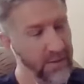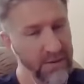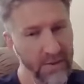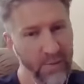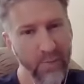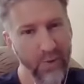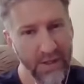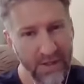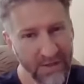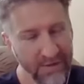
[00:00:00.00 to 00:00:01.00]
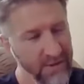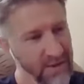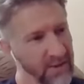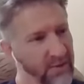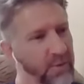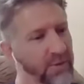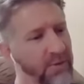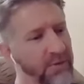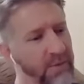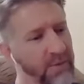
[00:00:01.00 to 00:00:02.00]
you know praying these things but
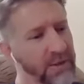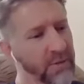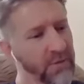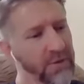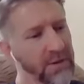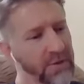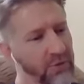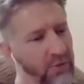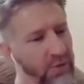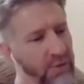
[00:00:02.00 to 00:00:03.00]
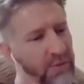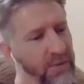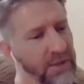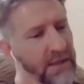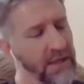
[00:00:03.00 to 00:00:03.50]
there's something really enjoyable